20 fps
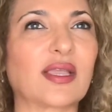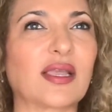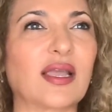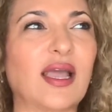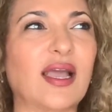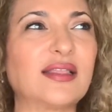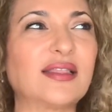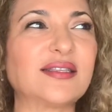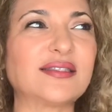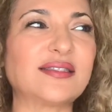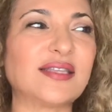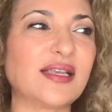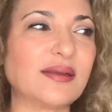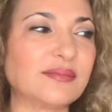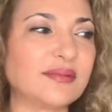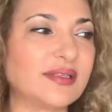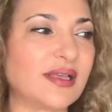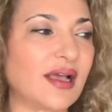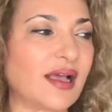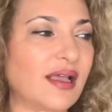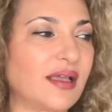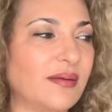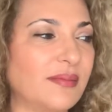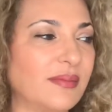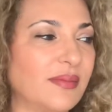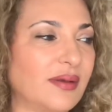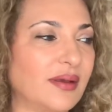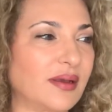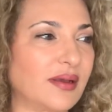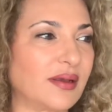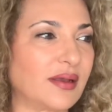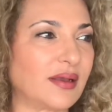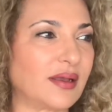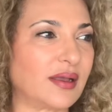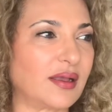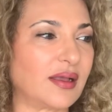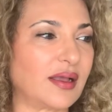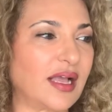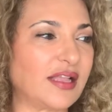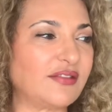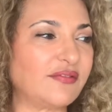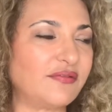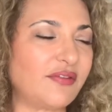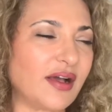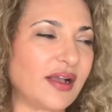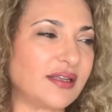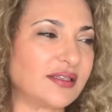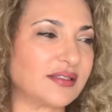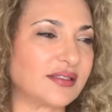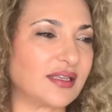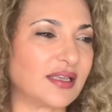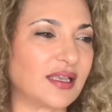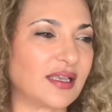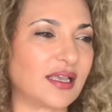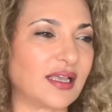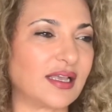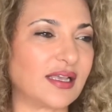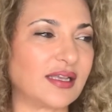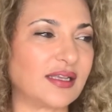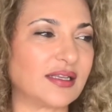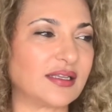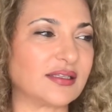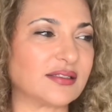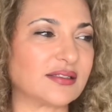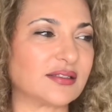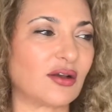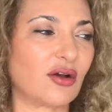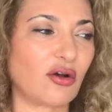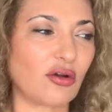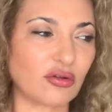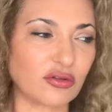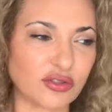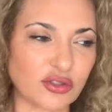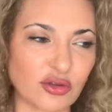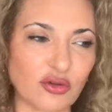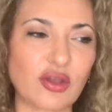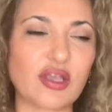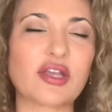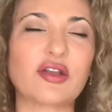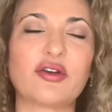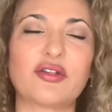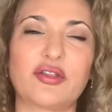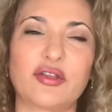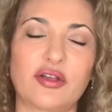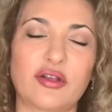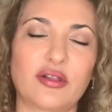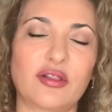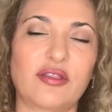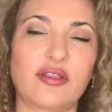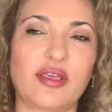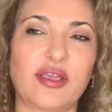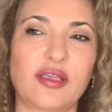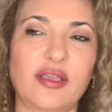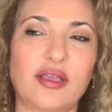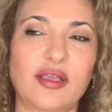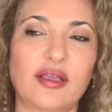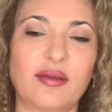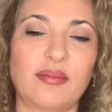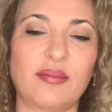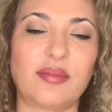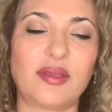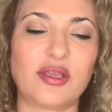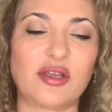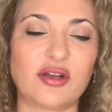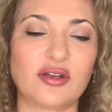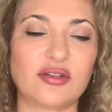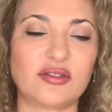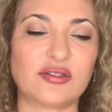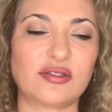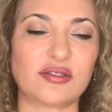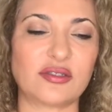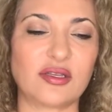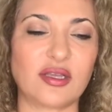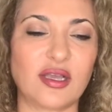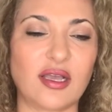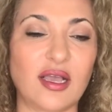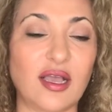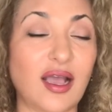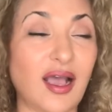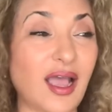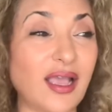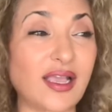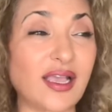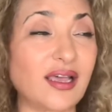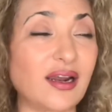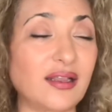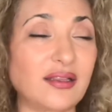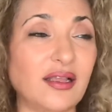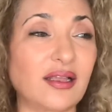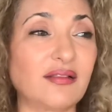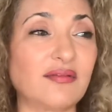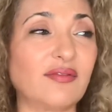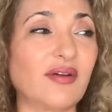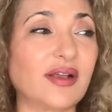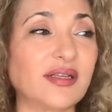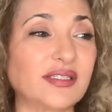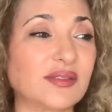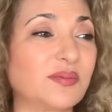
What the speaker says: At the same time, advising is also a critical thing because I cannot advise